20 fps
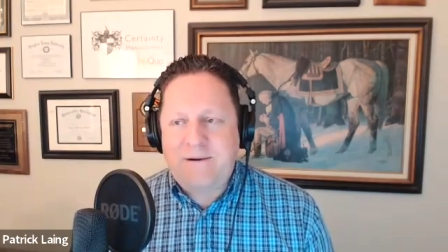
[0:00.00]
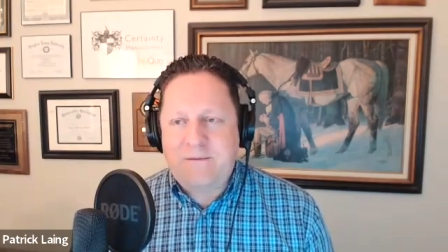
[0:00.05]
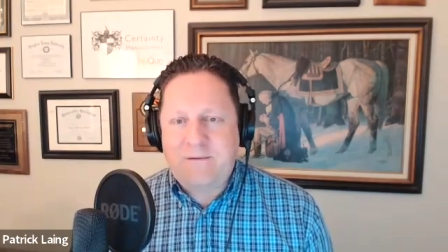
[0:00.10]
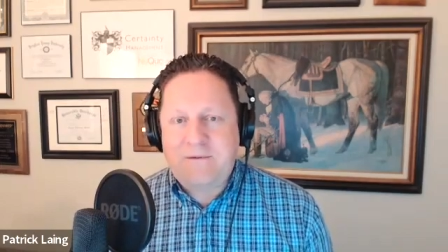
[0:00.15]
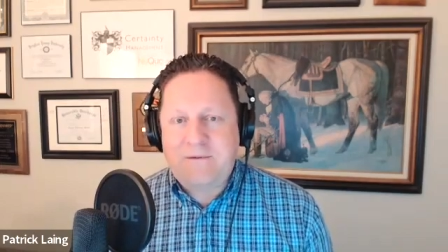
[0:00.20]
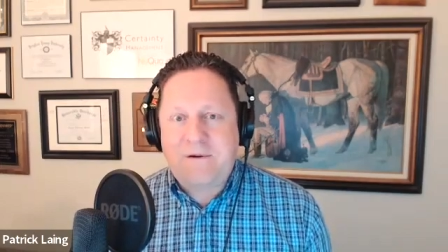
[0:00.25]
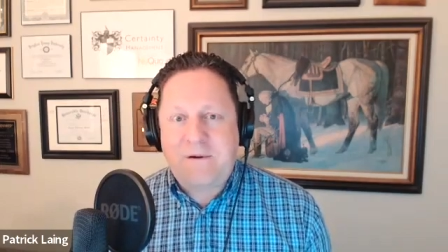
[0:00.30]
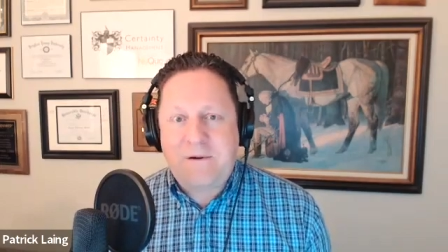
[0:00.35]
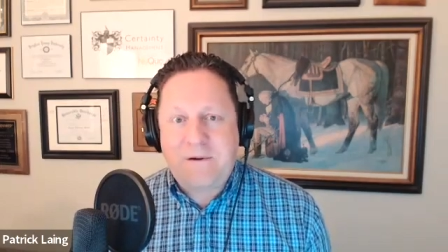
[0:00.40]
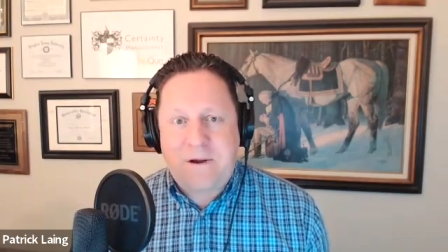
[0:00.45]

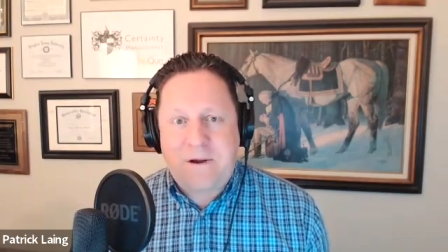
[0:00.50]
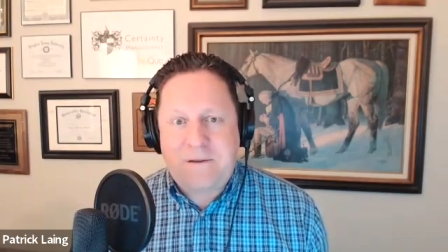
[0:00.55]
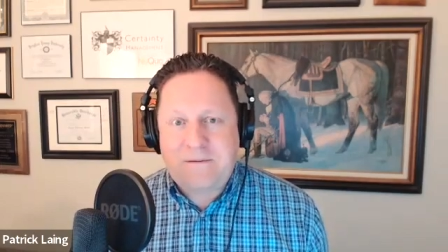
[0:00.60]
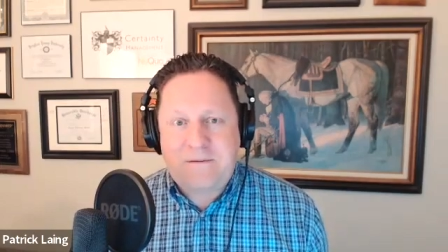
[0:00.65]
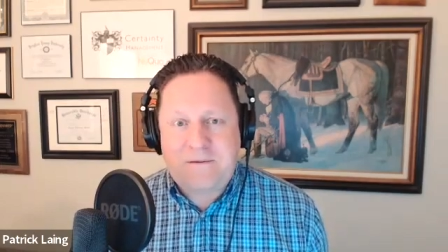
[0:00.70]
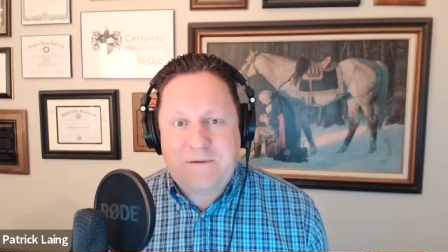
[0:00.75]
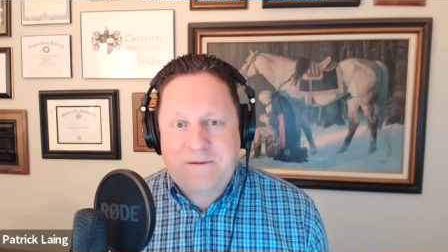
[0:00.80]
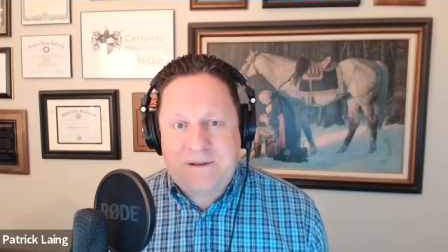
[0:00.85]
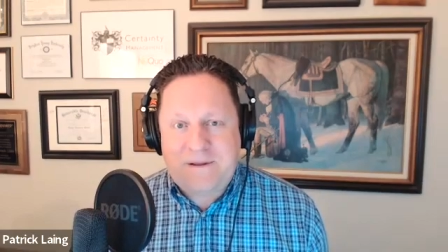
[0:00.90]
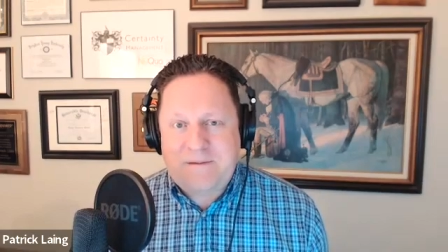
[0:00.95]
We've all gone
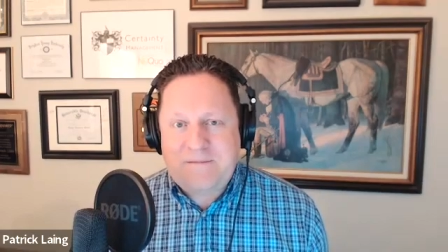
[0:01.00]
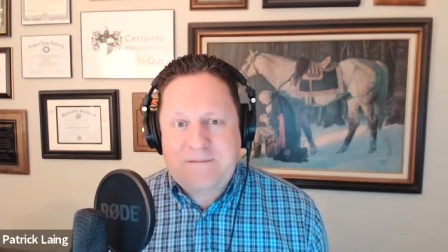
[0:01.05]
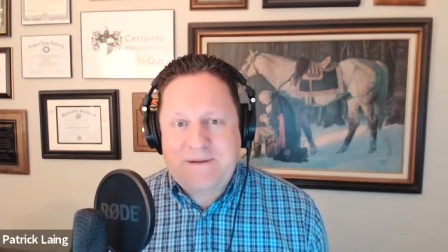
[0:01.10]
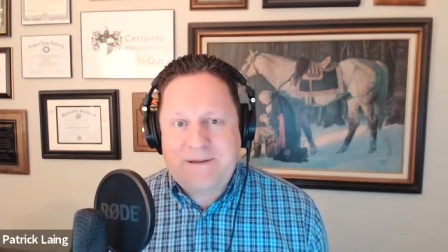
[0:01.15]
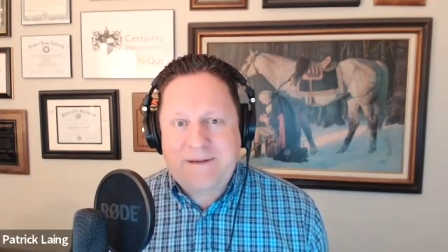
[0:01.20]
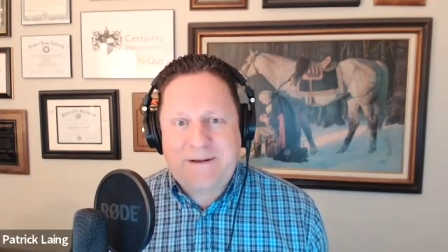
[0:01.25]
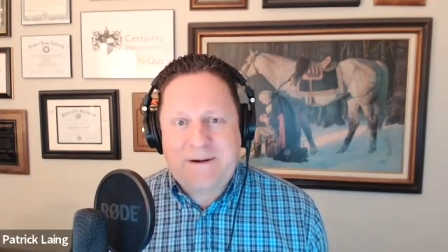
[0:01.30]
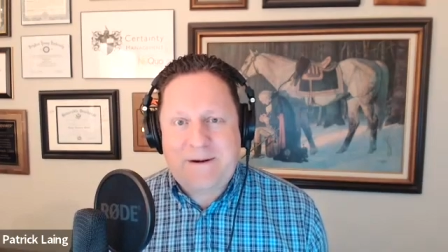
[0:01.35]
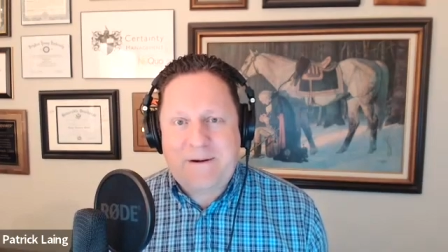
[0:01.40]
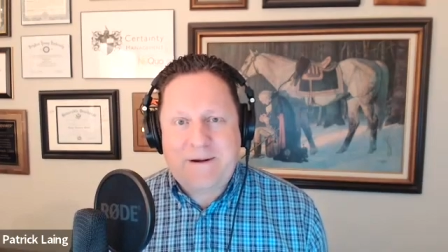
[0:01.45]
through them
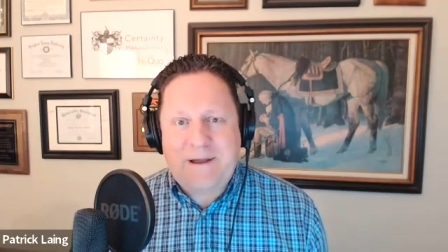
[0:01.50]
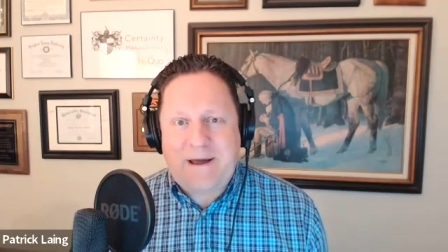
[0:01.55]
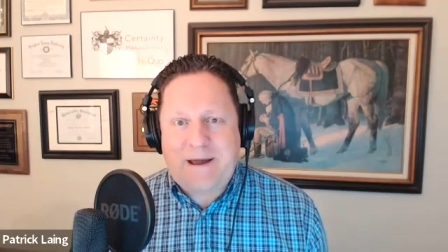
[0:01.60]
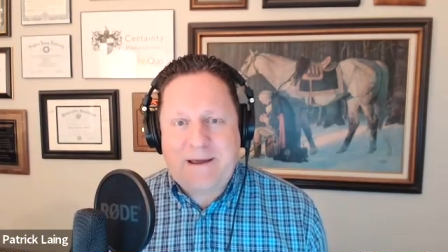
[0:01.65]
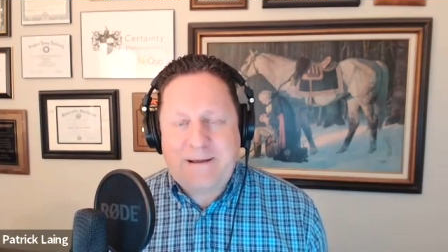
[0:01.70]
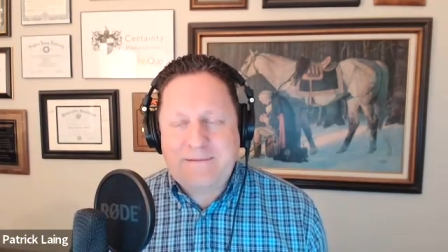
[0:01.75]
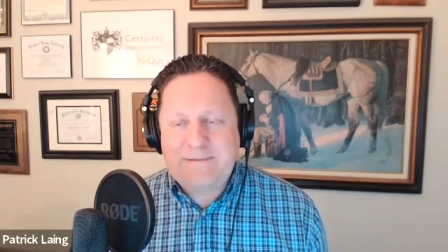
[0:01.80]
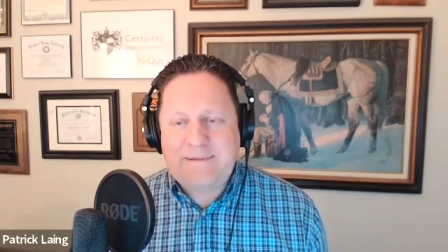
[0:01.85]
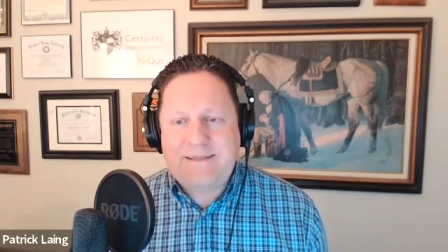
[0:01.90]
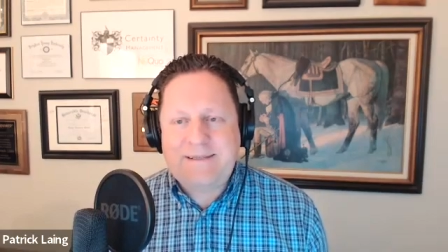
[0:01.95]
in our
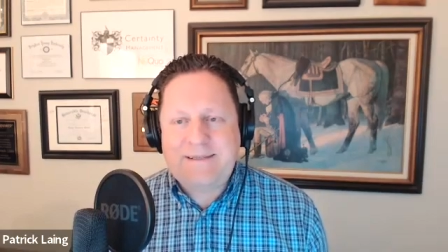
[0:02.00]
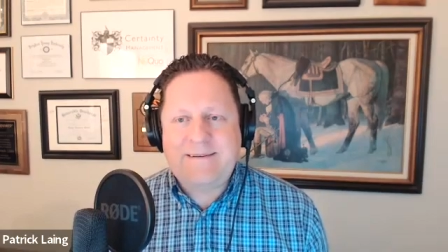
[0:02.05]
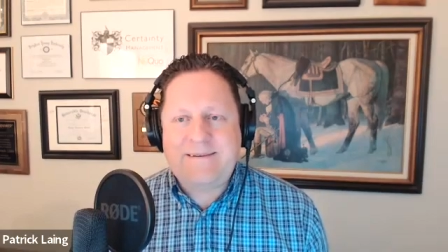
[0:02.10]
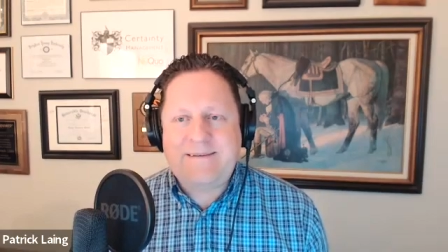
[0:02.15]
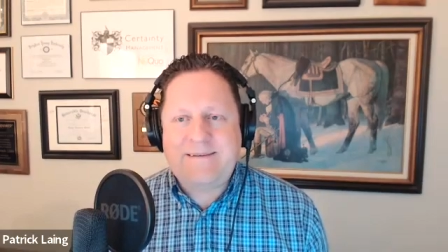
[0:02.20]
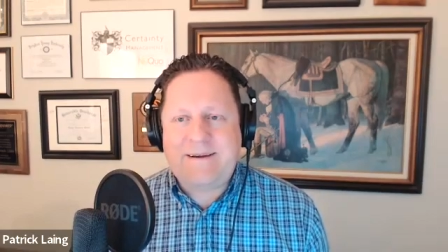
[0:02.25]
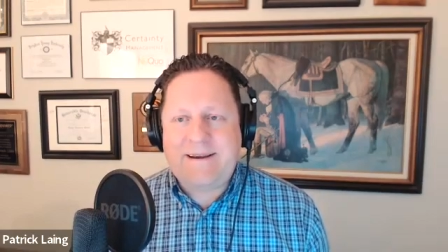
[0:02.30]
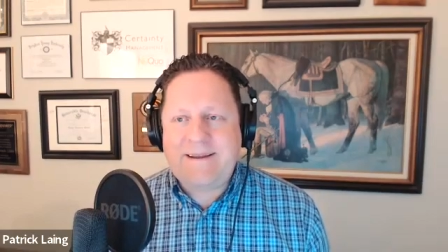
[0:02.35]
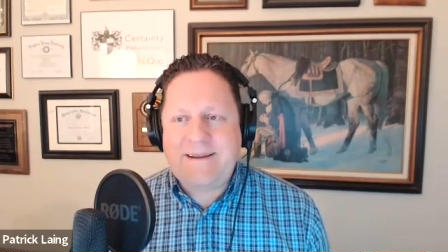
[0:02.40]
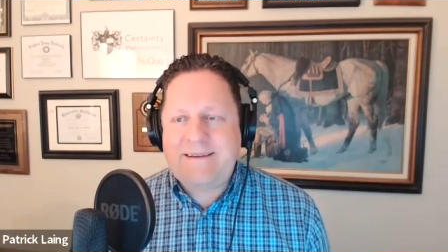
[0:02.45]
lives,
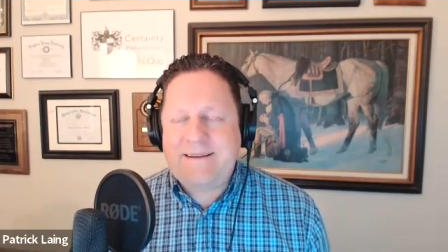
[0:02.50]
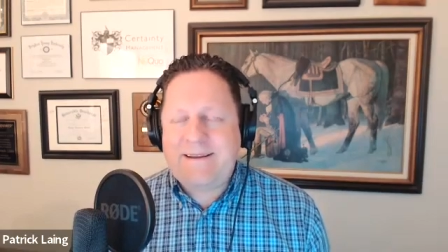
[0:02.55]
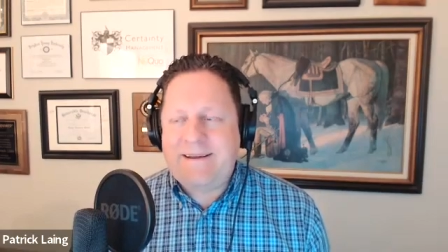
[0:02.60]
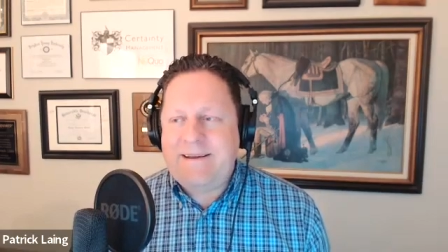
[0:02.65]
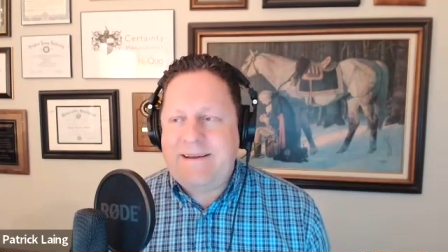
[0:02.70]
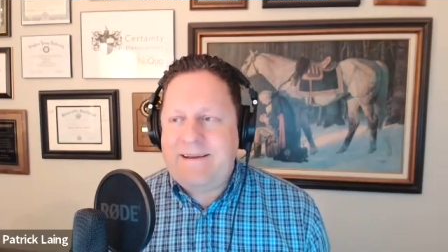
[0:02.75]
right?